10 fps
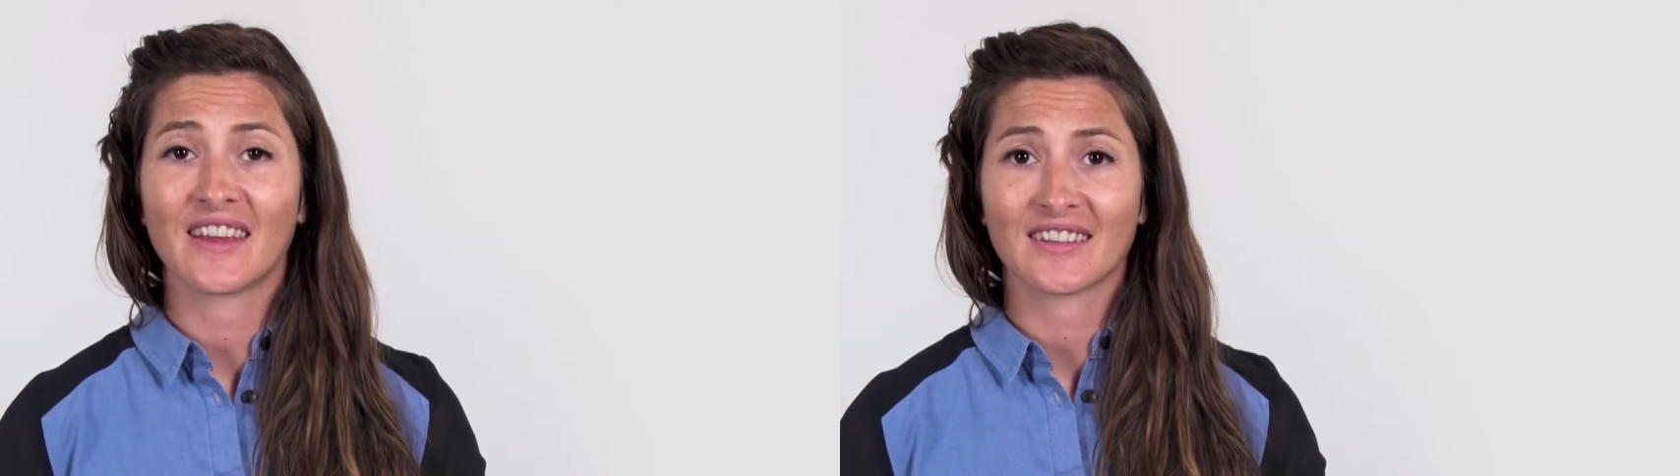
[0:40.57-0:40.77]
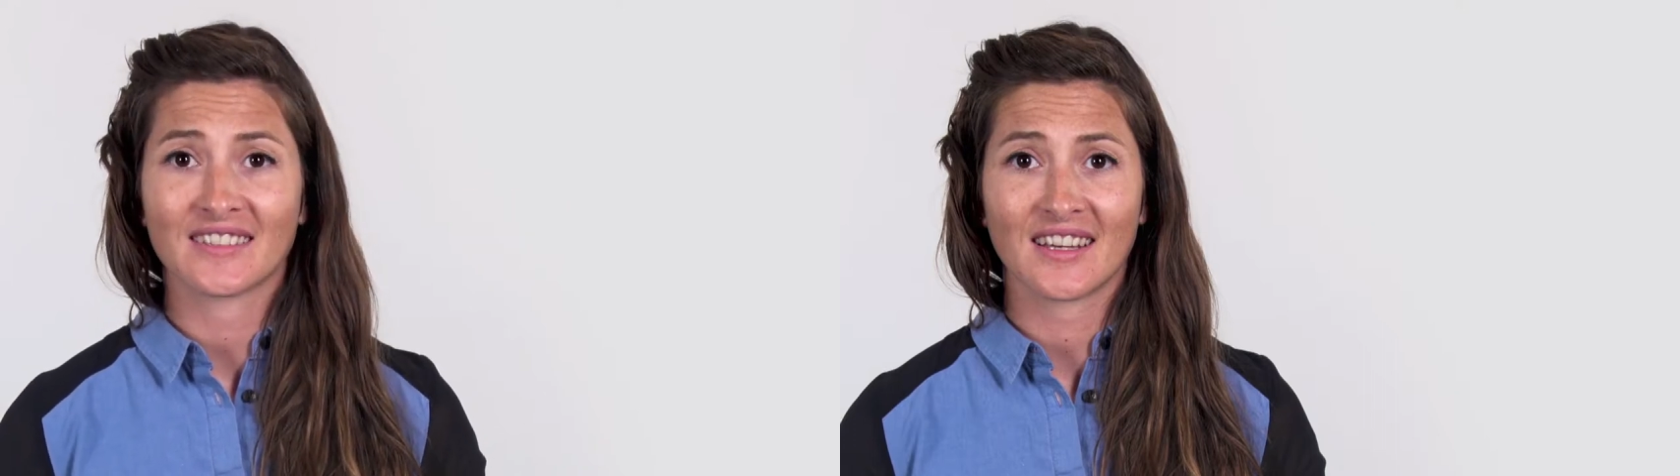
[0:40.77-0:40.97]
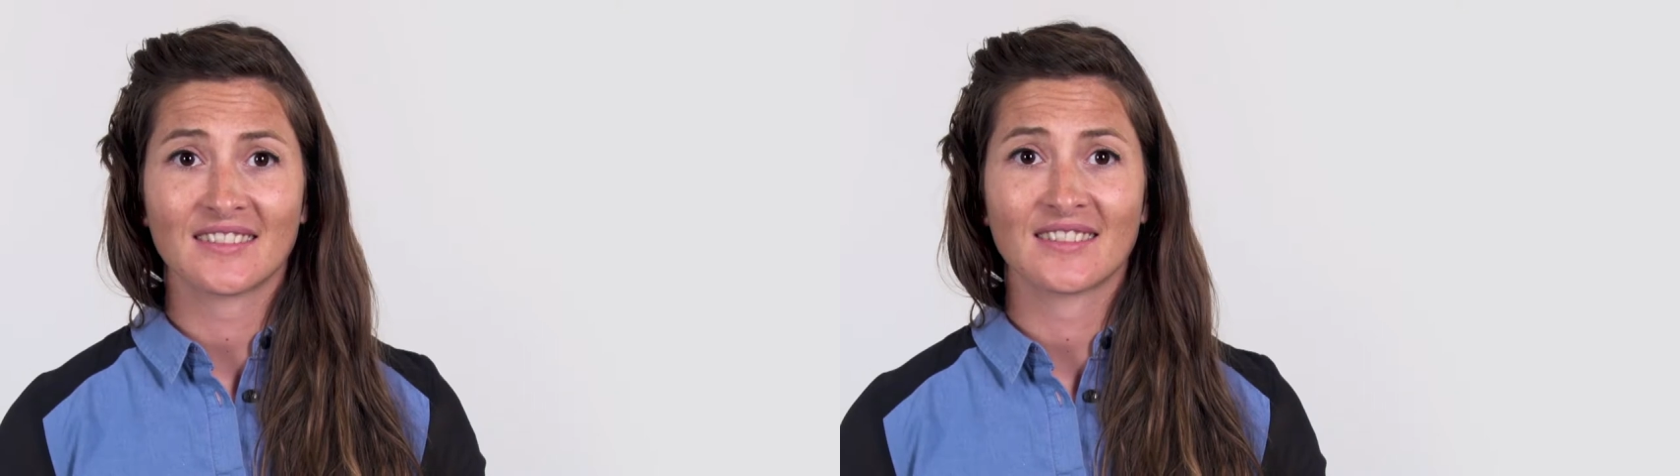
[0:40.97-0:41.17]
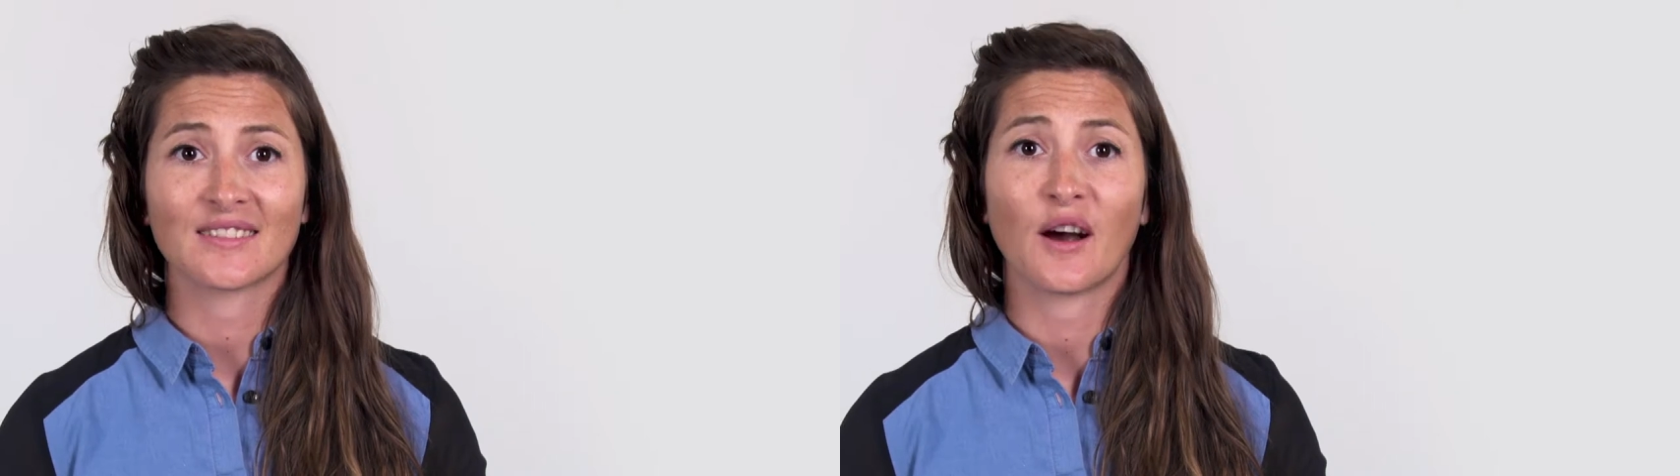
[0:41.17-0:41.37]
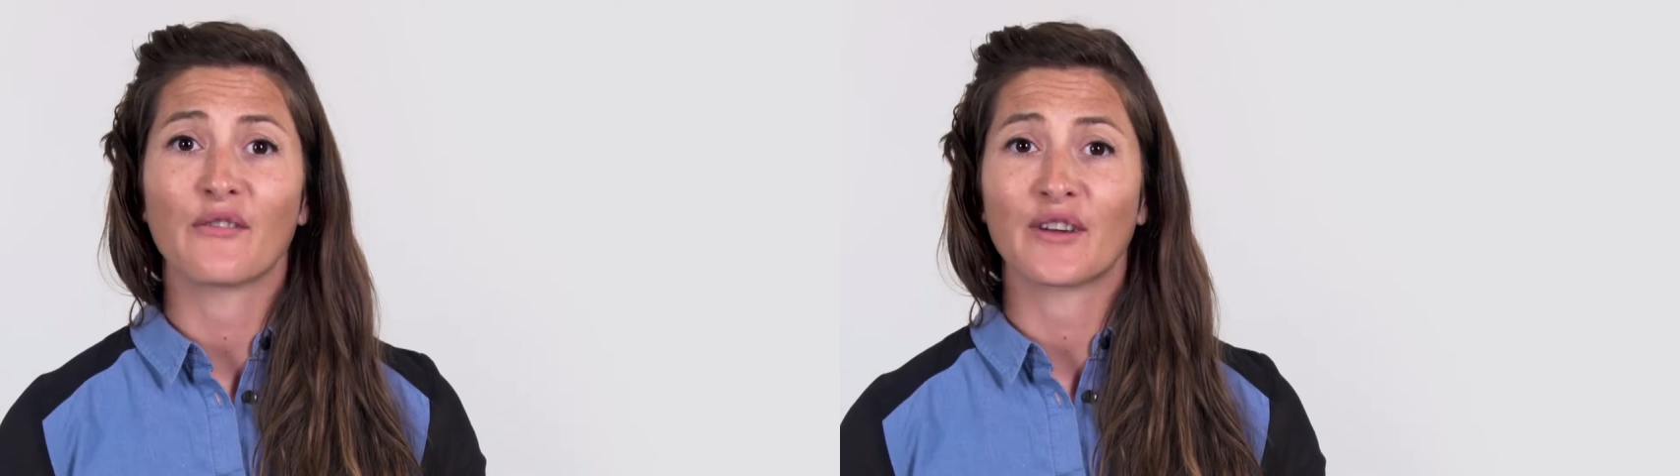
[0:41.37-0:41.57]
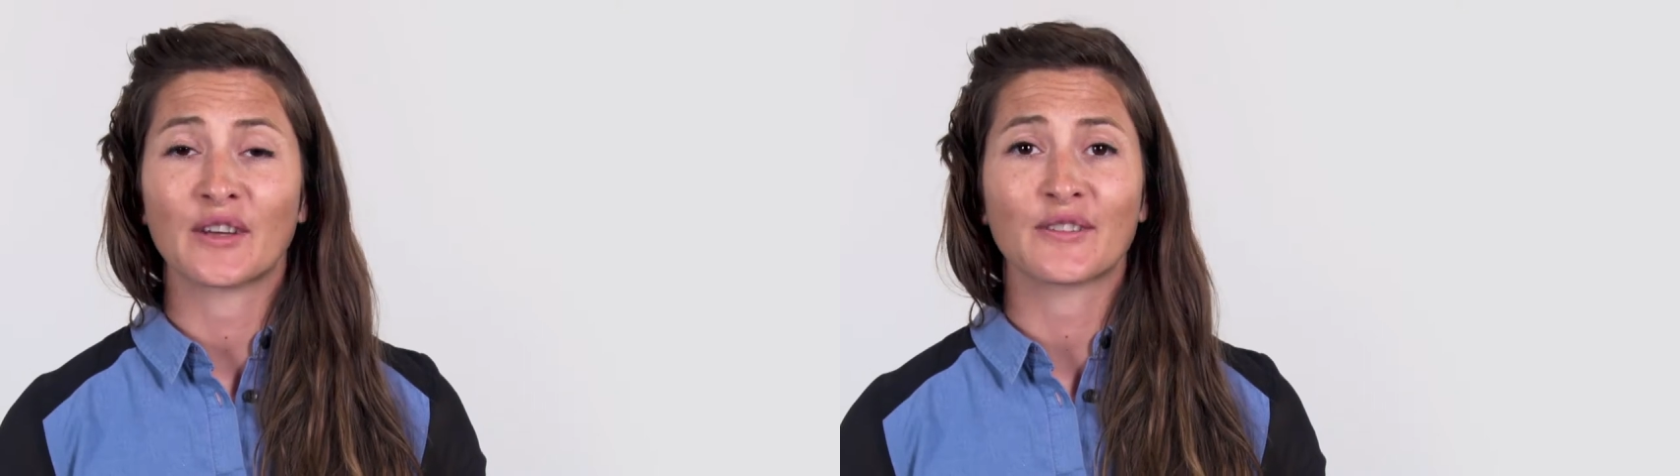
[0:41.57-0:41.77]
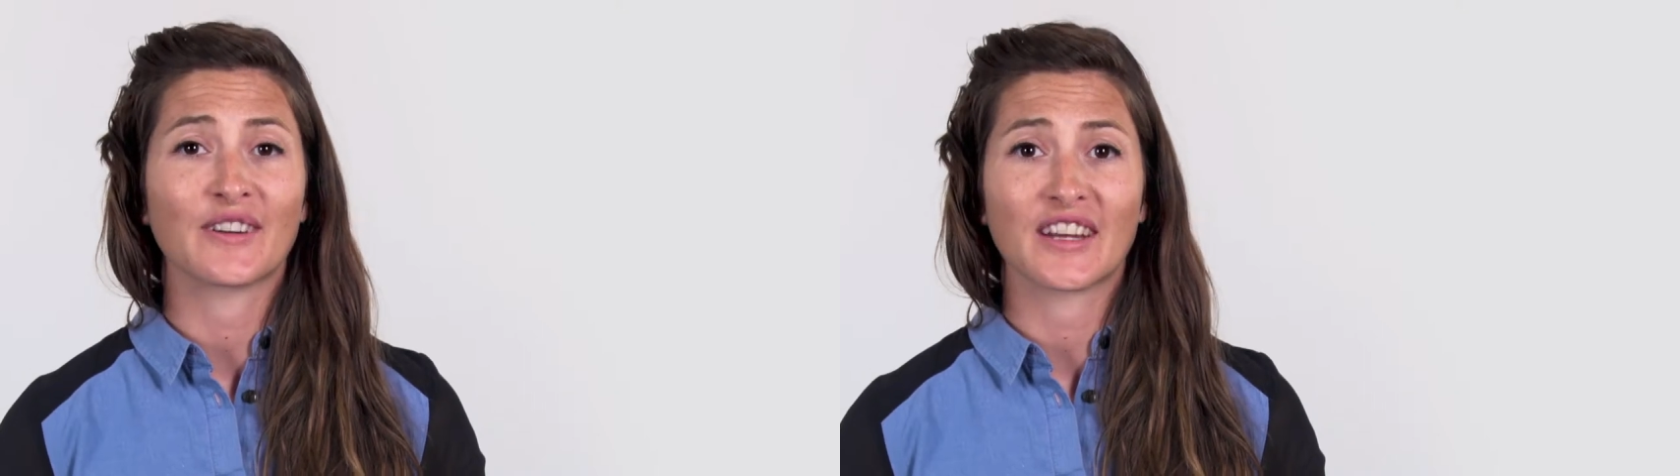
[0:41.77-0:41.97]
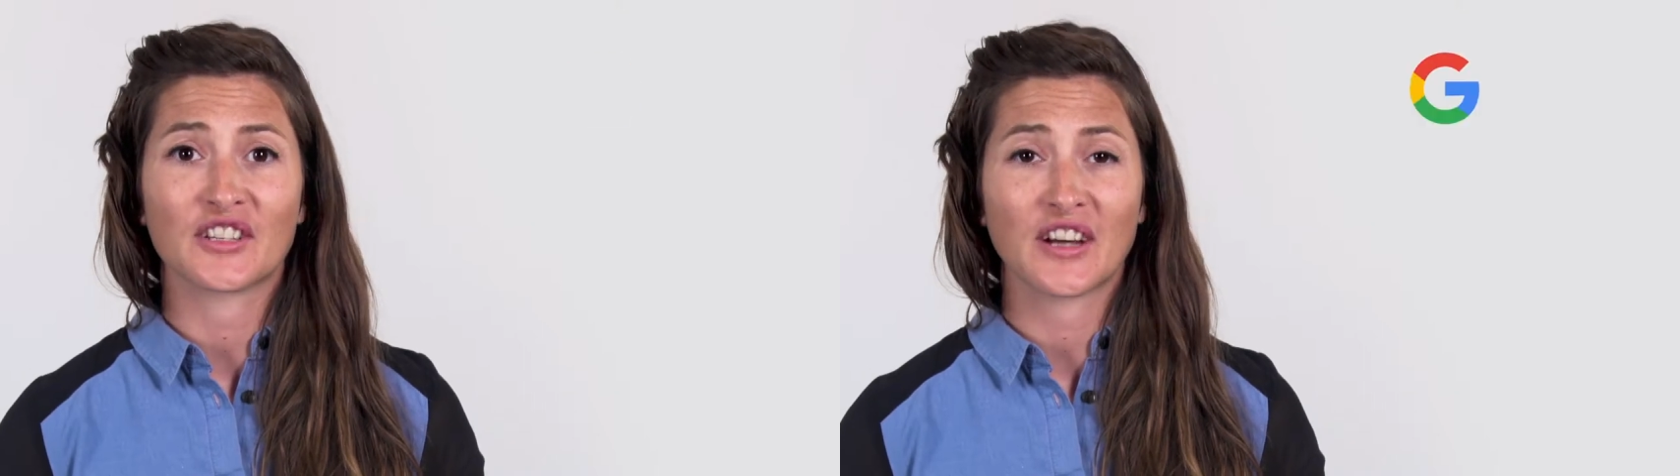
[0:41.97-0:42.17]
the excesses of
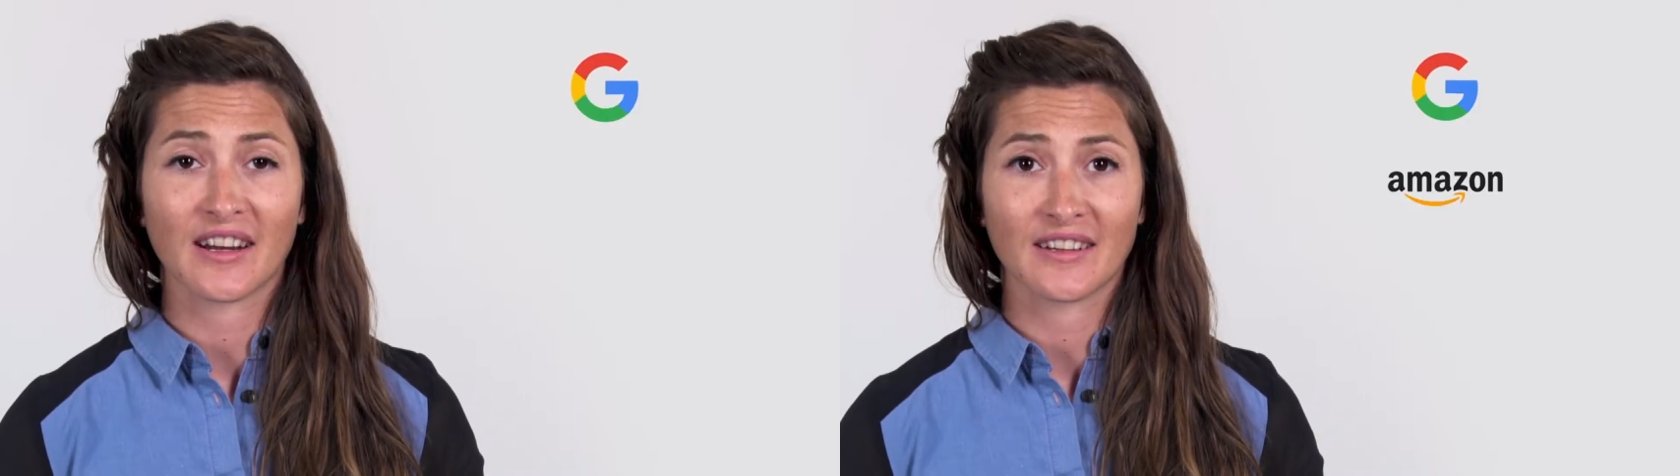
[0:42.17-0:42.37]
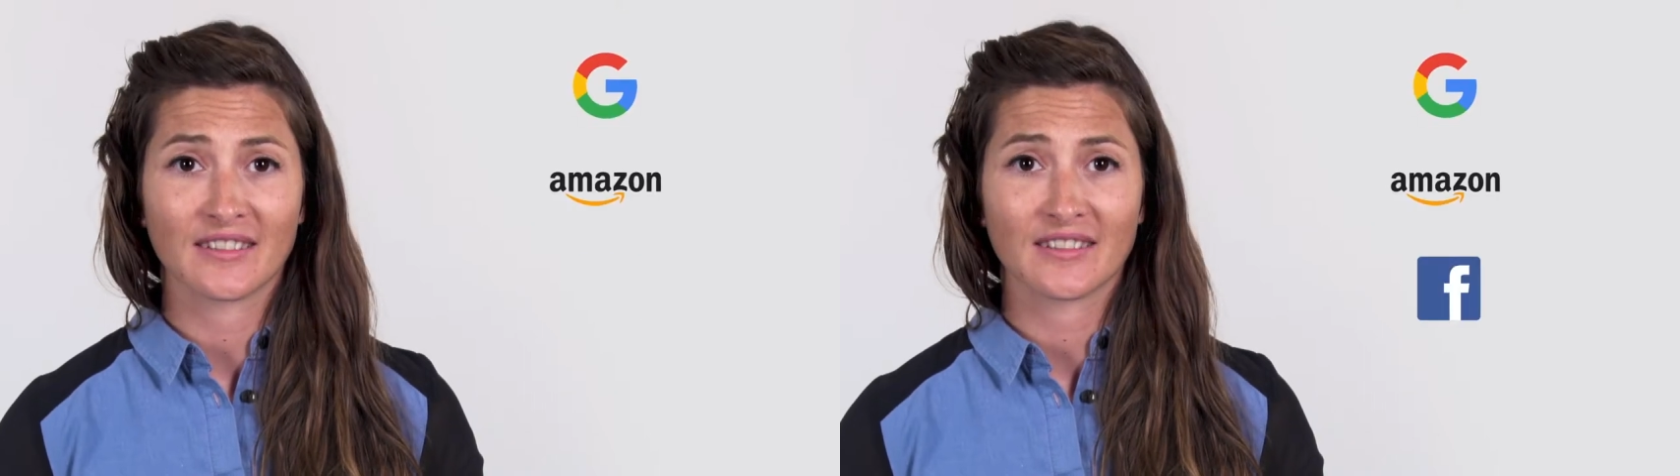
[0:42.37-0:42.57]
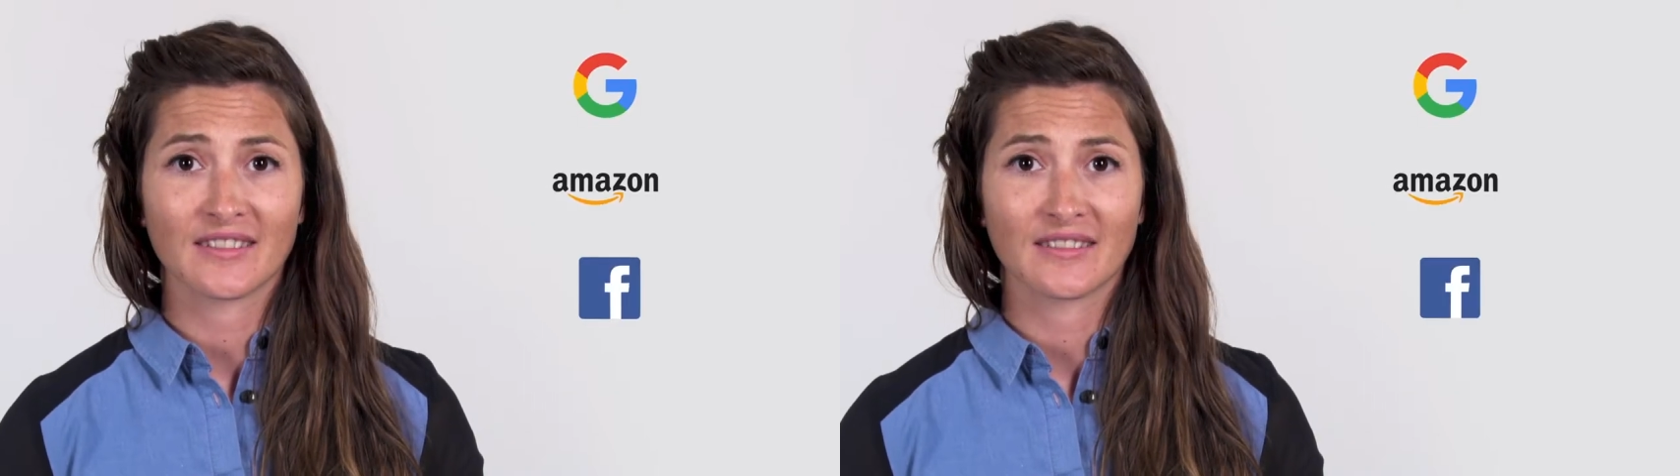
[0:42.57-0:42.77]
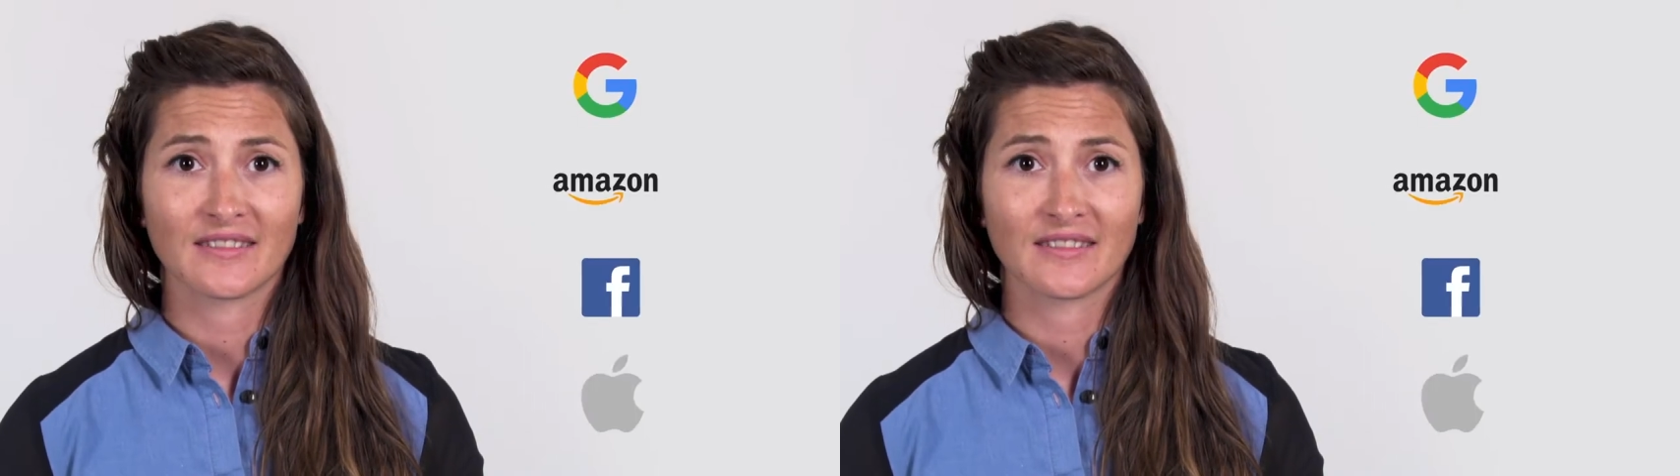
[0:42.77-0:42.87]
internet giants.